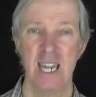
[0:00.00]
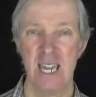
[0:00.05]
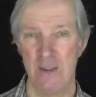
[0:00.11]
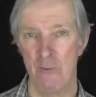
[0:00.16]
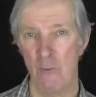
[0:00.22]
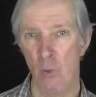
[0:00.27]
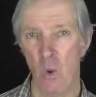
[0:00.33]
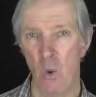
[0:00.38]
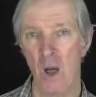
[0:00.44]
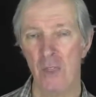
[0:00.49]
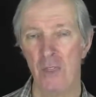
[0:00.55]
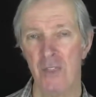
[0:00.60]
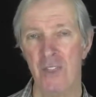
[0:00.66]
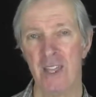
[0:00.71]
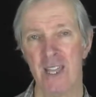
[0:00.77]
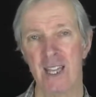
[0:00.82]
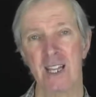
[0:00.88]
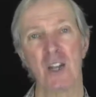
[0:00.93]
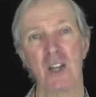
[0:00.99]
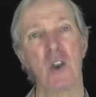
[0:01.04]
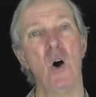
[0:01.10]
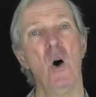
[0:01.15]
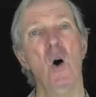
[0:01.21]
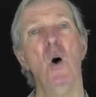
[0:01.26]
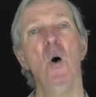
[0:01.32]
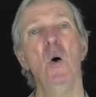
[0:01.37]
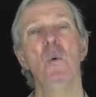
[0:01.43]
in one thing can
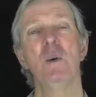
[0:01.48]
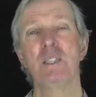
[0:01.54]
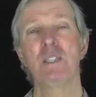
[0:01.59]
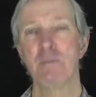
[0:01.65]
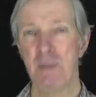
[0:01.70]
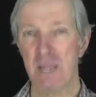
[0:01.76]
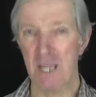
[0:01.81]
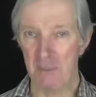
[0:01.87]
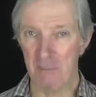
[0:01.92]
always be